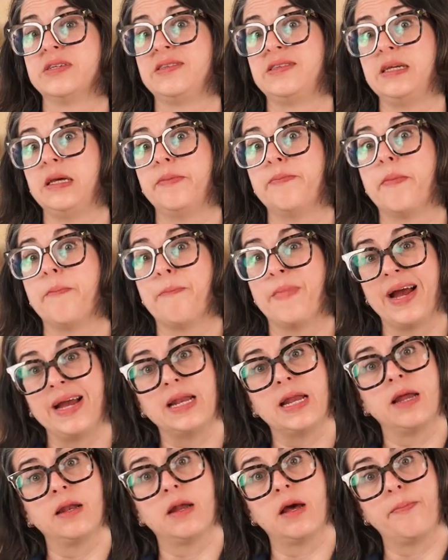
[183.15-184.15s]
seam
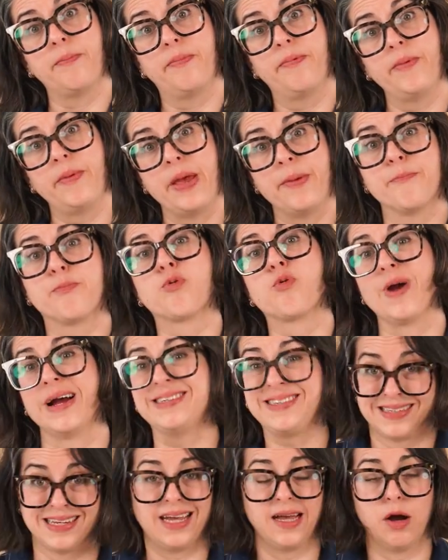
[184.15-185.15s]
might end up
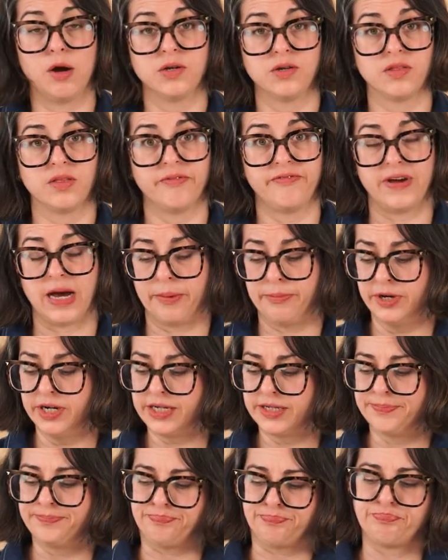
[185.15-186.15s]
impressing onto the
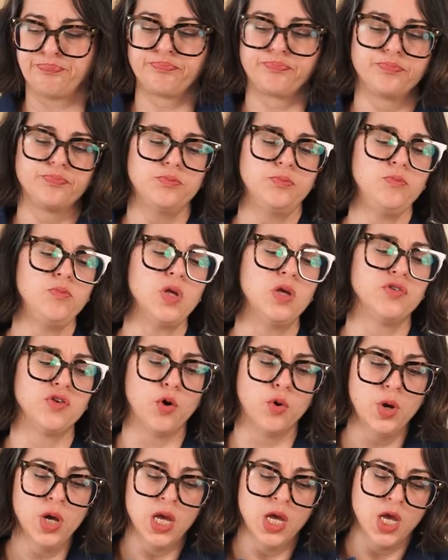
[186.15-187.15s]
fabric.
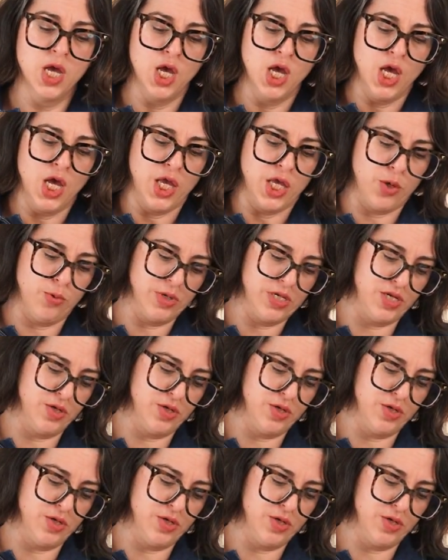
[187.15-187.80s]
So you would